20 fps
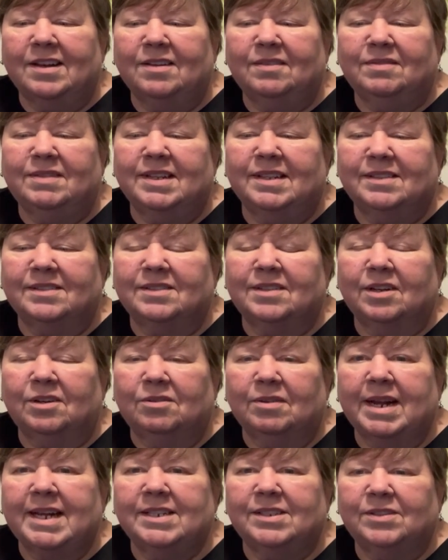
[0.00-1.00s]
of this
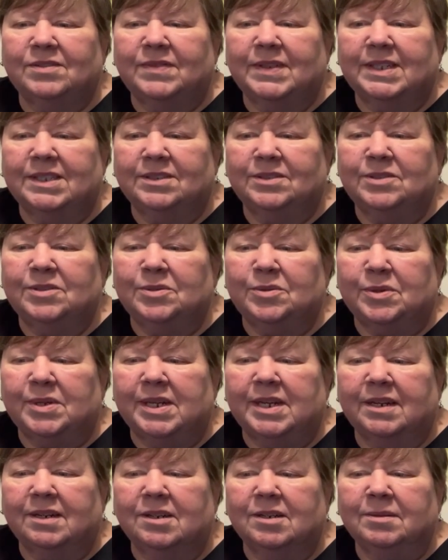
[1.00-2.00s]
grace-filled new
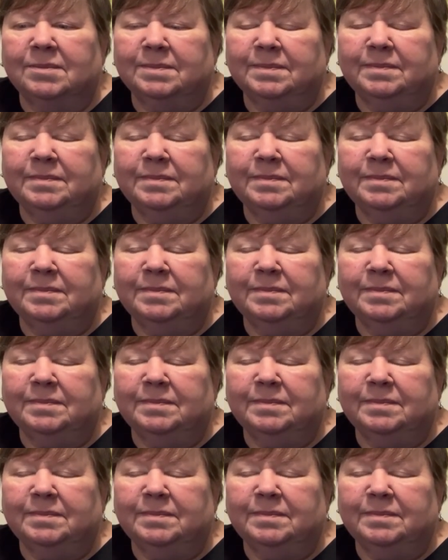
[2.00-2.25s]
year.